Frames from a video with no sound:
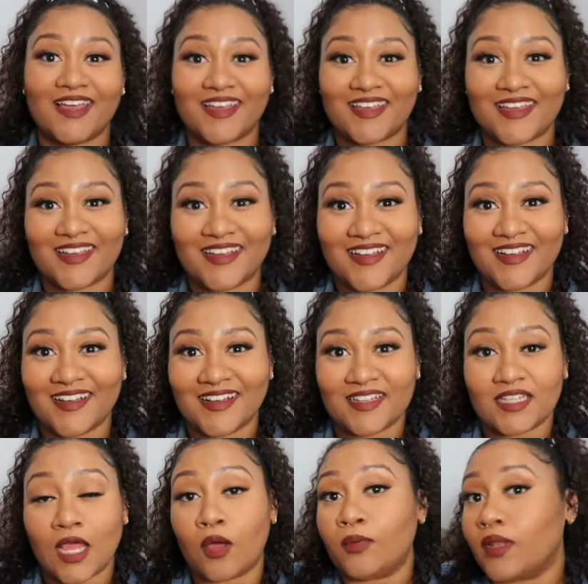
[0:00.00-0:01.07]

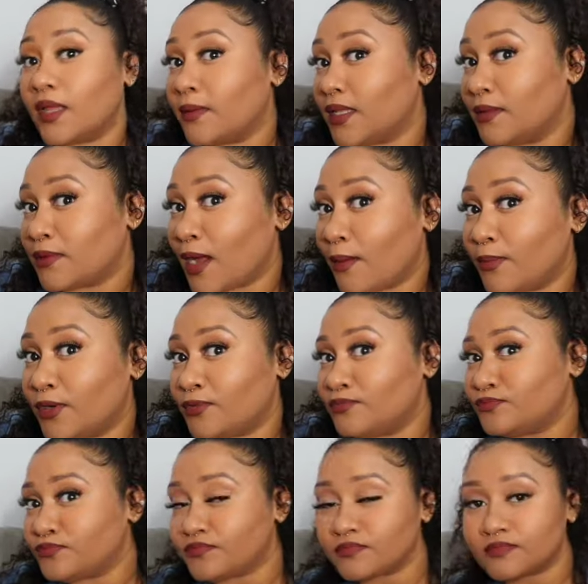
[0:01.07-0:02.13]
And I hope you like my lip combo
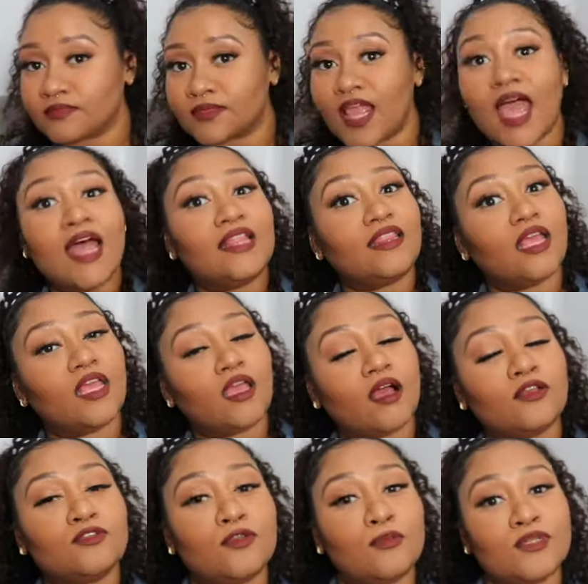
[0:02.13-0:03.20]
thank
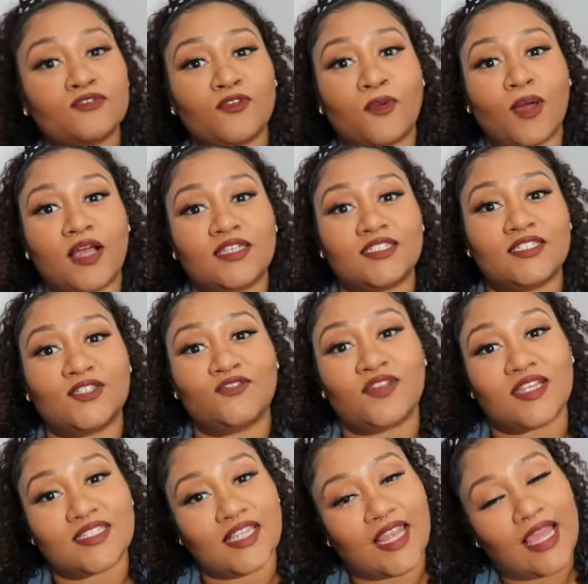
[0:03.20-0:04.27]
y'all so much for watching don't
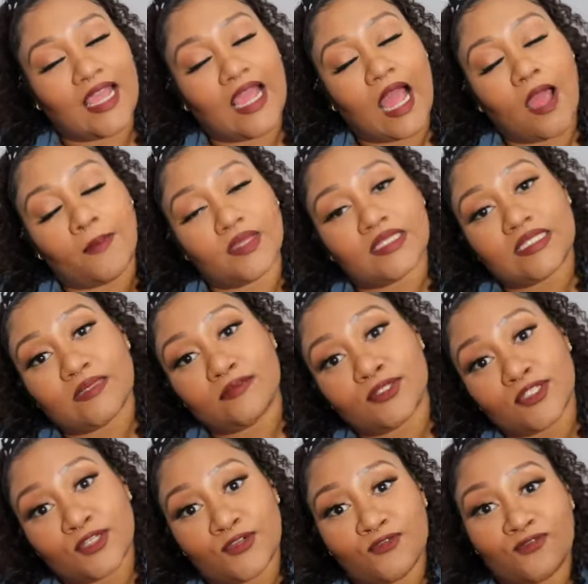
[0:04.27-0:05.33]
forget to like comment
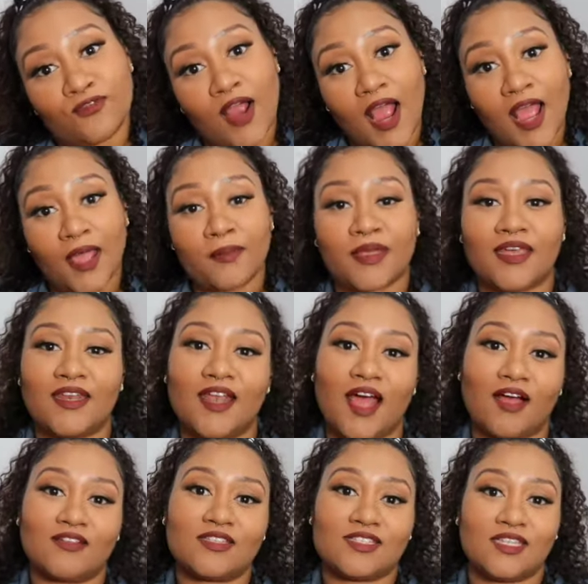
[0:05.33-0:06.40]
subscribe and
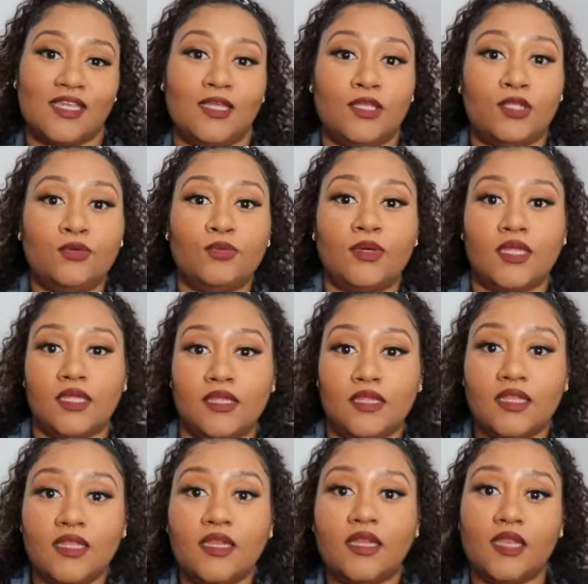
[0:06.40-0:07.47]
i'll see you in
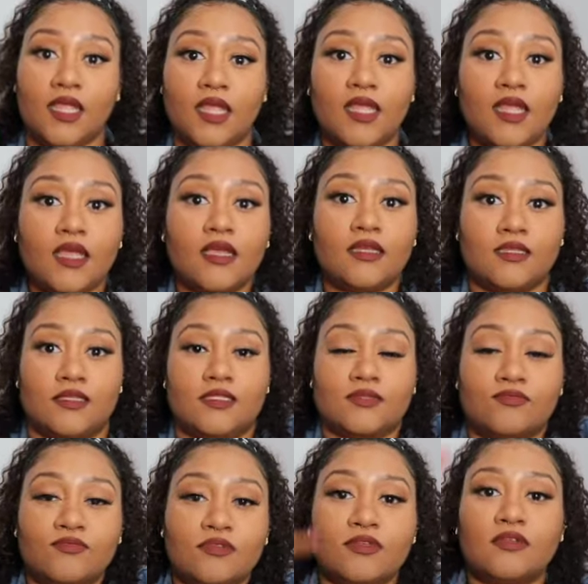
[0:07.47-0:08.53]
the next
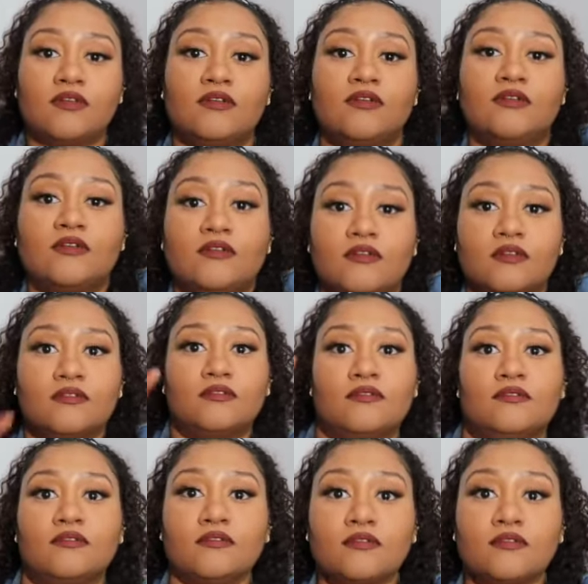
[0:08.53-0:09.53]
one uh, in